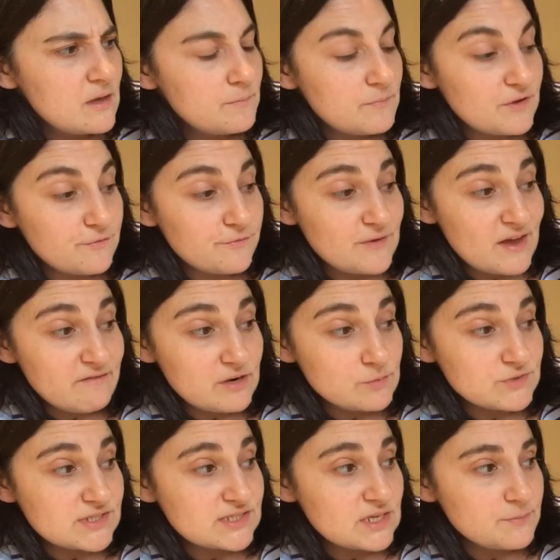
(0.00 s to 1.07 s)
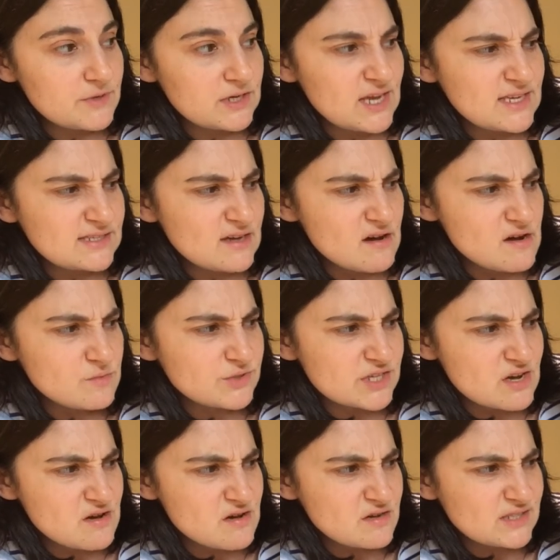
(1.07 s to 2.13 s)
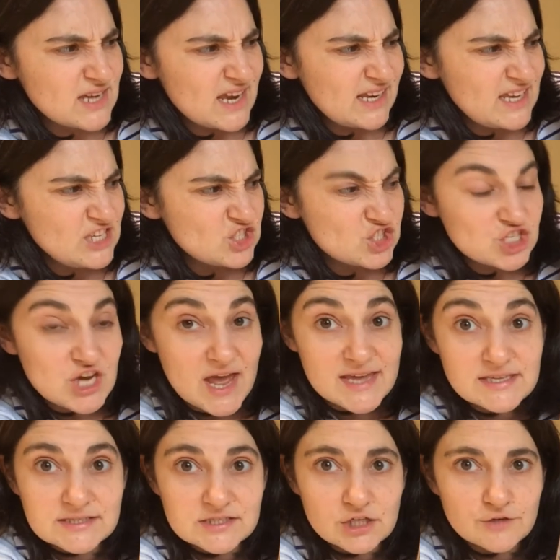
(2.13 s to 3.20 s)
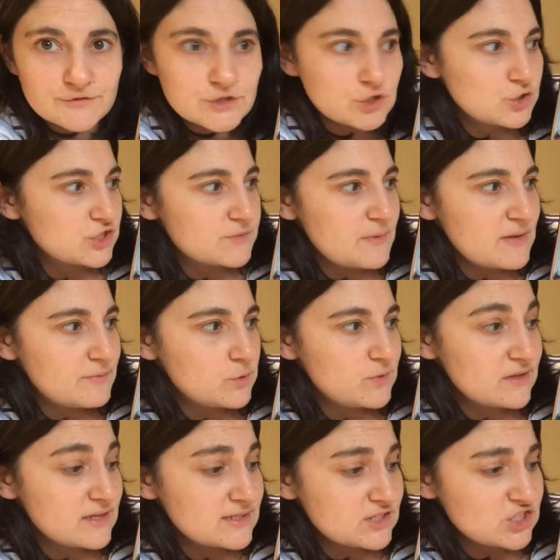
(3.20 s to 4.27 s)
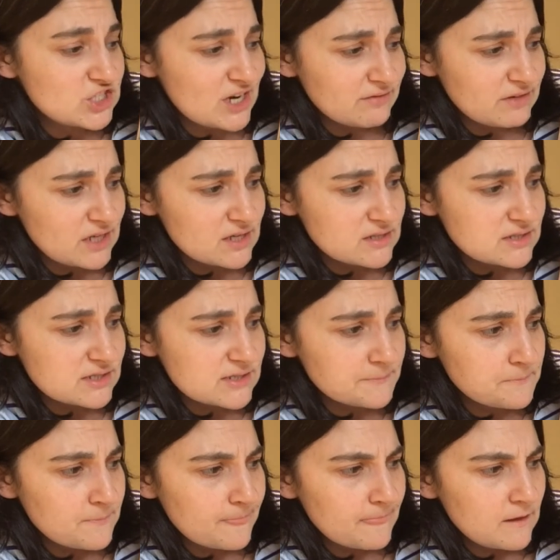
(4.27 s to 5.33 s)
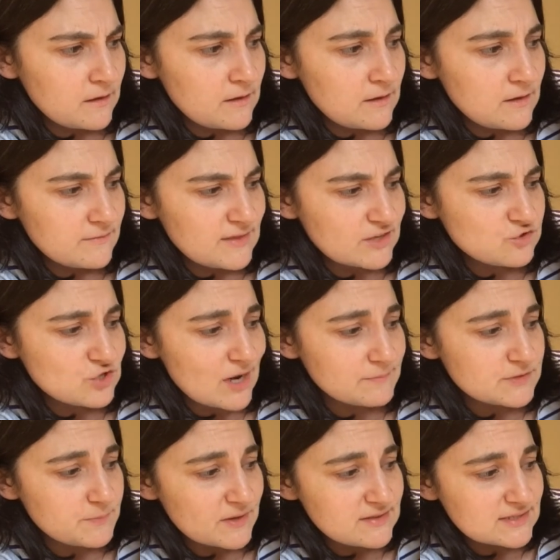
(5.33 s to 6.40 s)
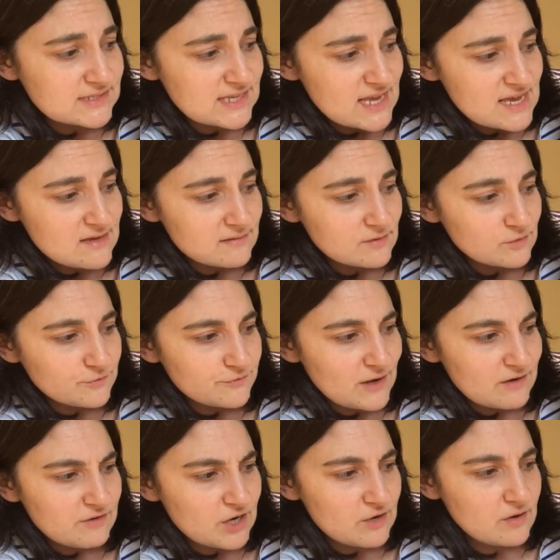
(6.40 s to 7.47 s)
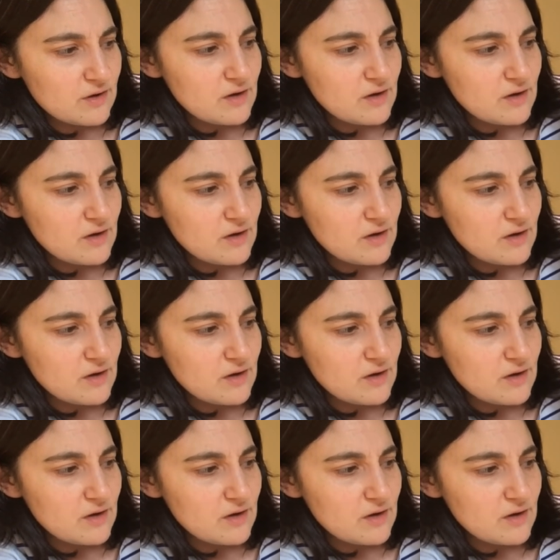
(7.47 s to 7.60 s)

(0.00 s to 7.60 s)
But Pharaoh was stubborn, his heart was hard, and he chased after God's people with his chariots. They're trapped by the sea, thought Pharaoh.